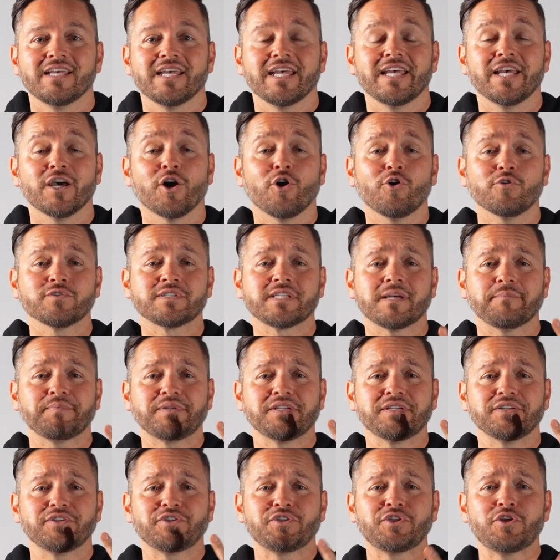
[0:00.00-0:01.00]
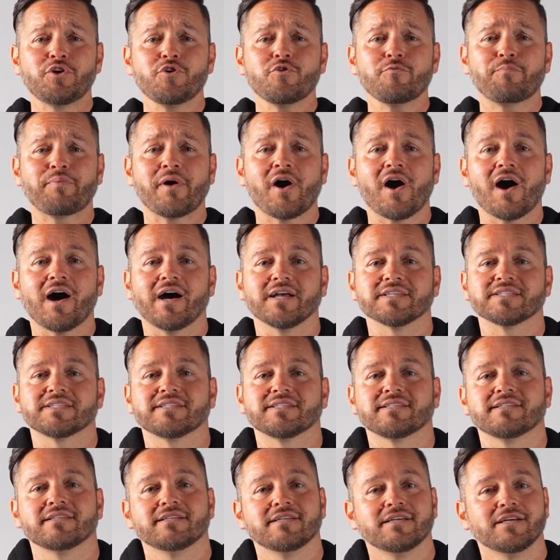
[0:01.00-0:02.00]
It holds up to 2
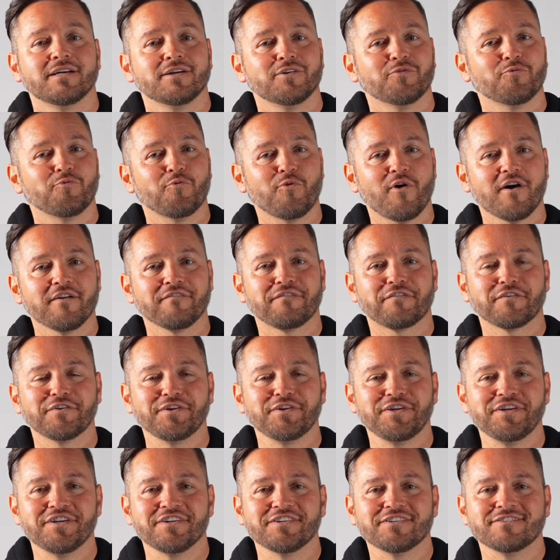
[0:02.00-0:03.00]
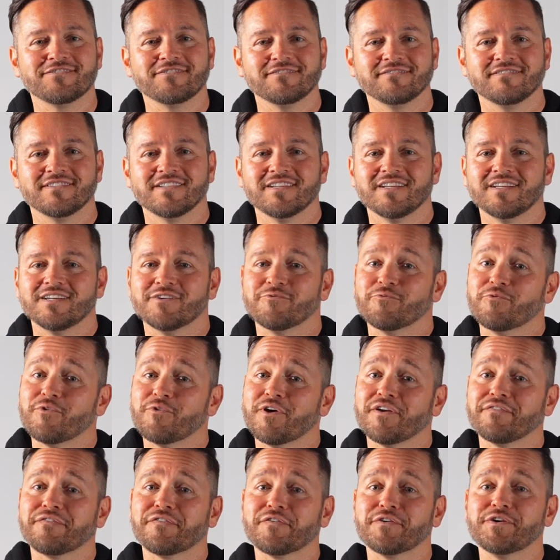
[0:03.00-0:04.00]
pods, one for you,
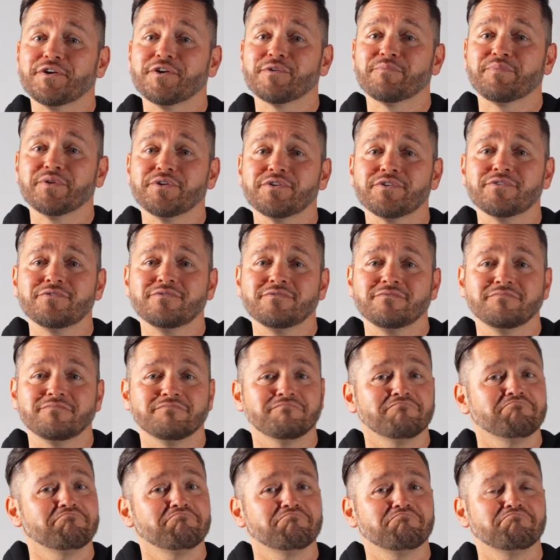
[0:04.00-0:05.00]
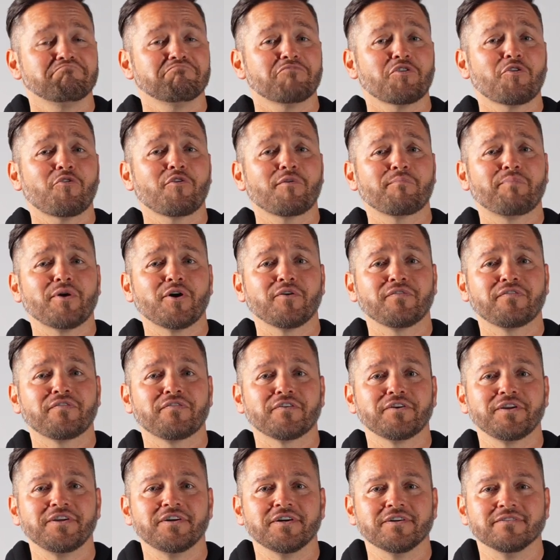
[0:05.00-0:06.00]
one for your boo, or both
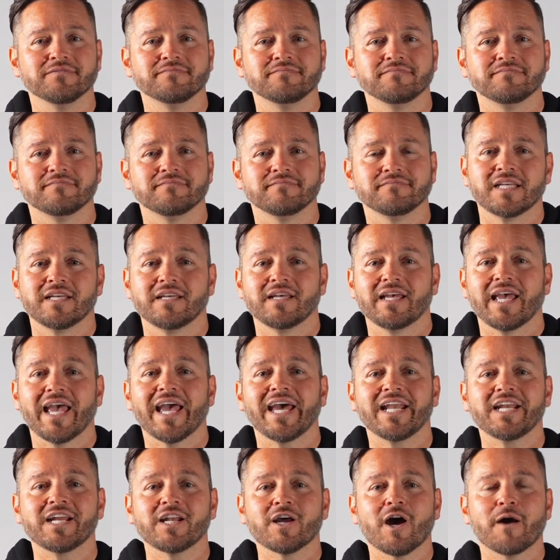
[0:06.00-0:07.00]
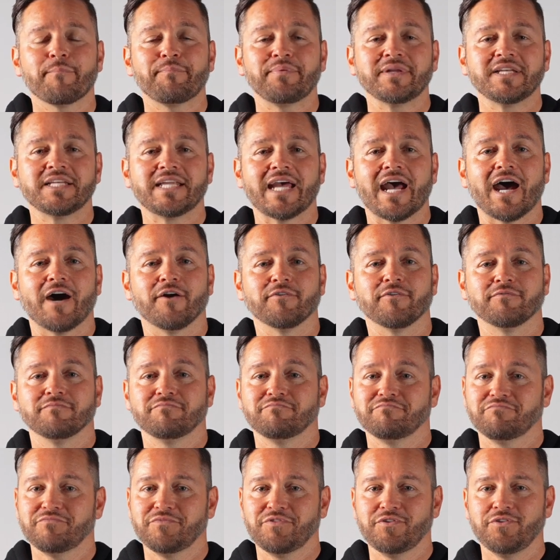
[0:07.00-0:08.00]
for you, and an up and down.
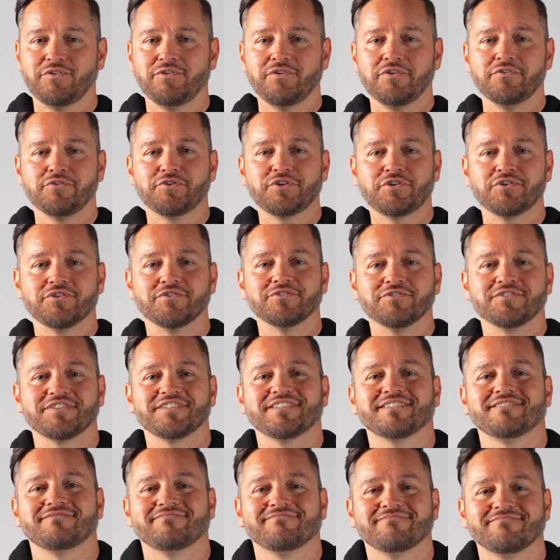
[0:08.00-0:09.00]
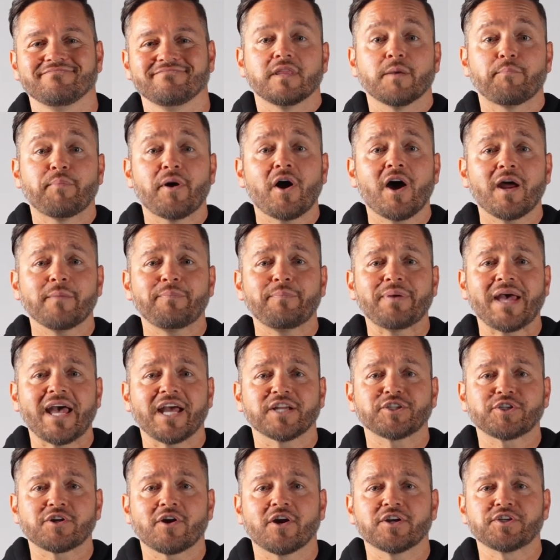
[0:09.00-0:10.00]
You choose. The
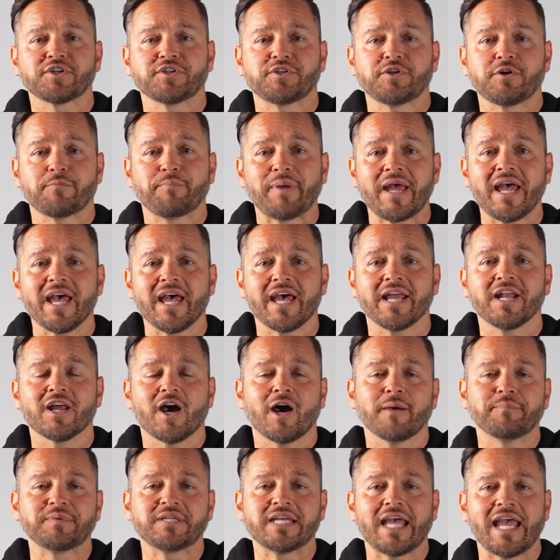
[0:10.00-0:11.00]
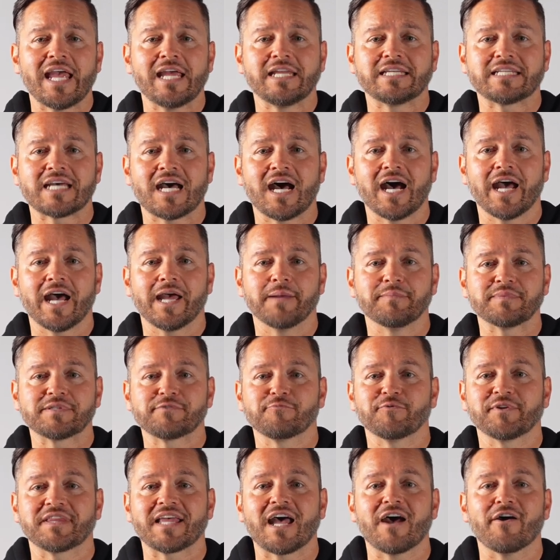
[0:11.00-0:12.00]
Podpak charges your pen up to 8 times
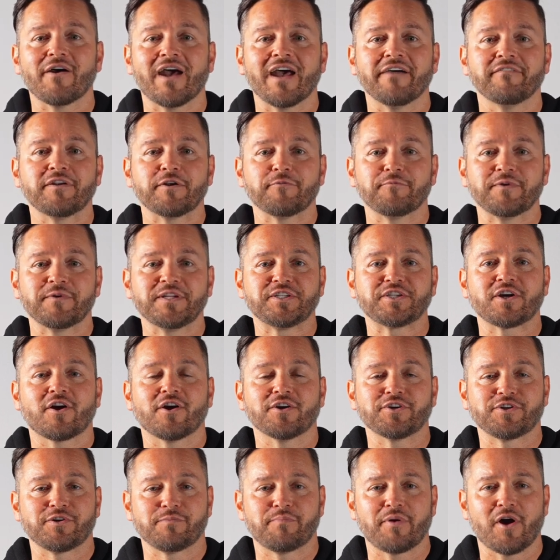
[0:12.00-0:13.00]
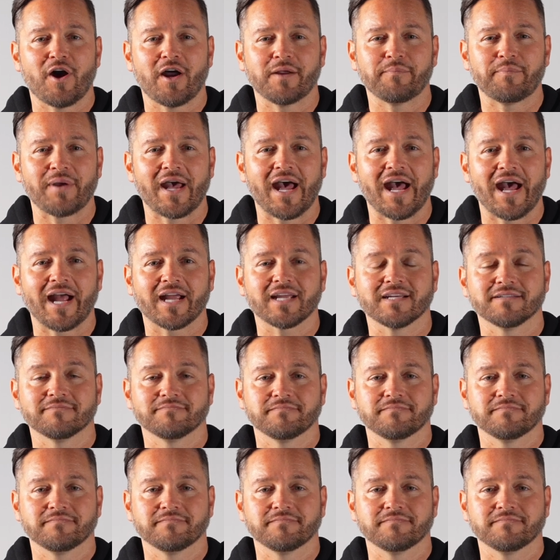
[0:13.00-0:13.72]
without having to recharge your Podpak.